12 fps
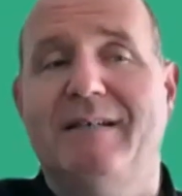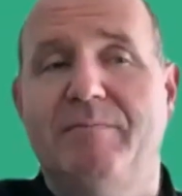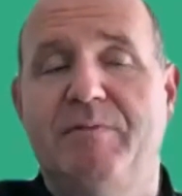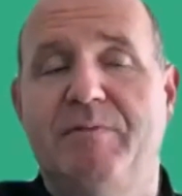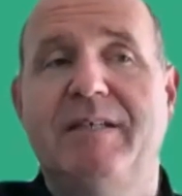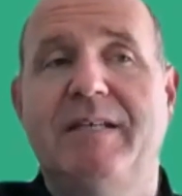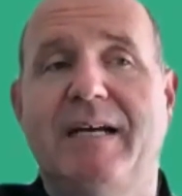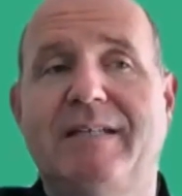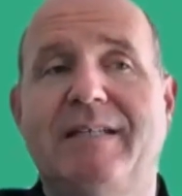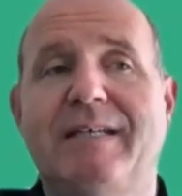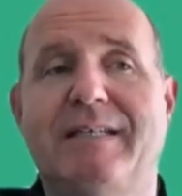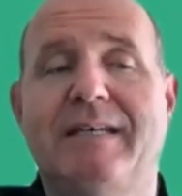
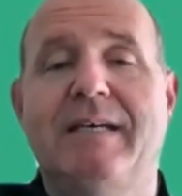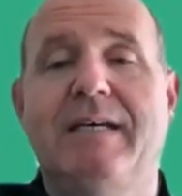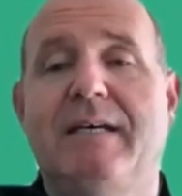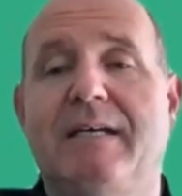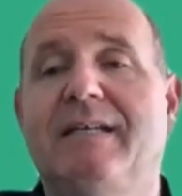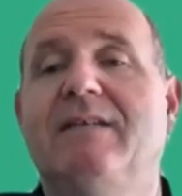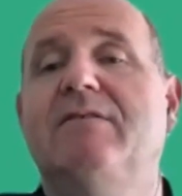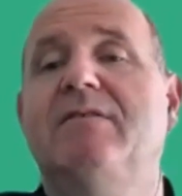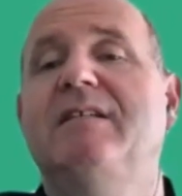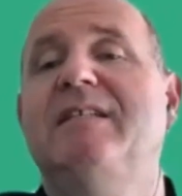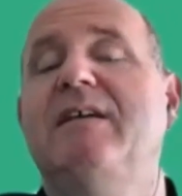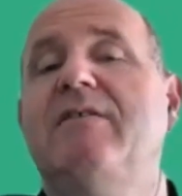protected,
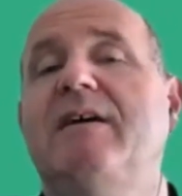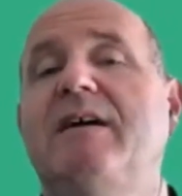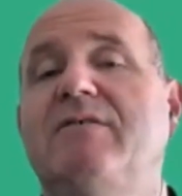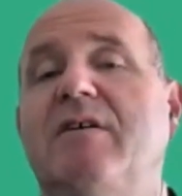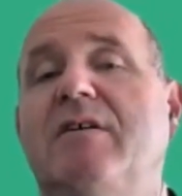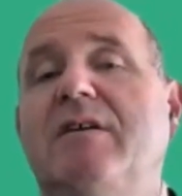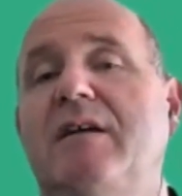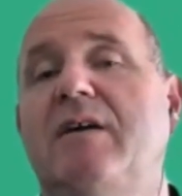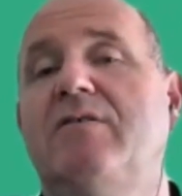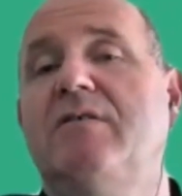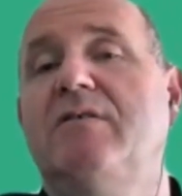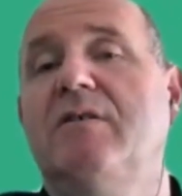containerized
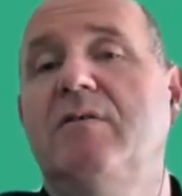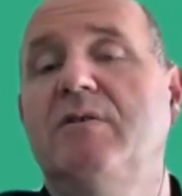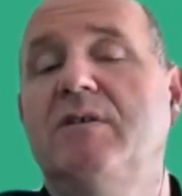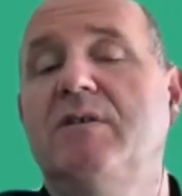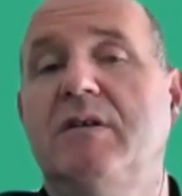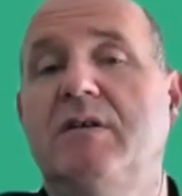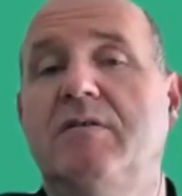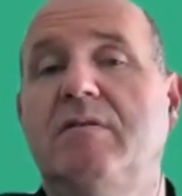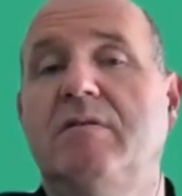architecture is always good.